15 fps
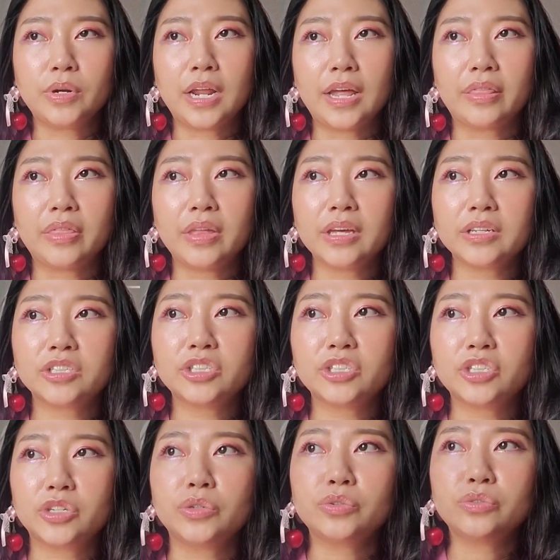I think it's
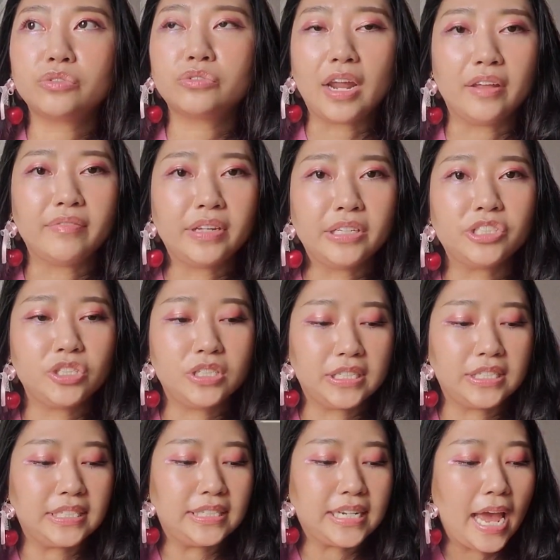still relevant to
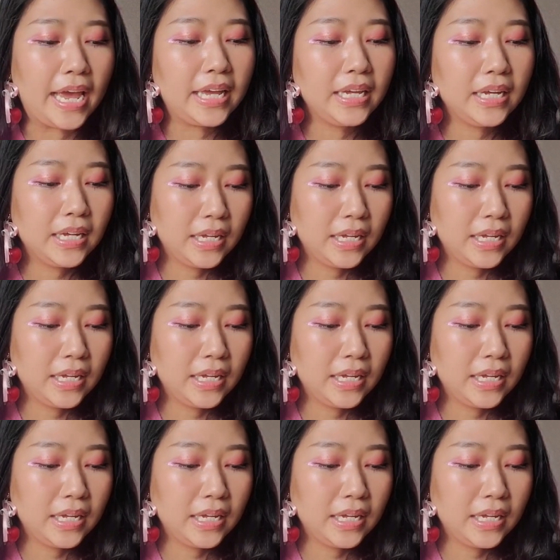this day.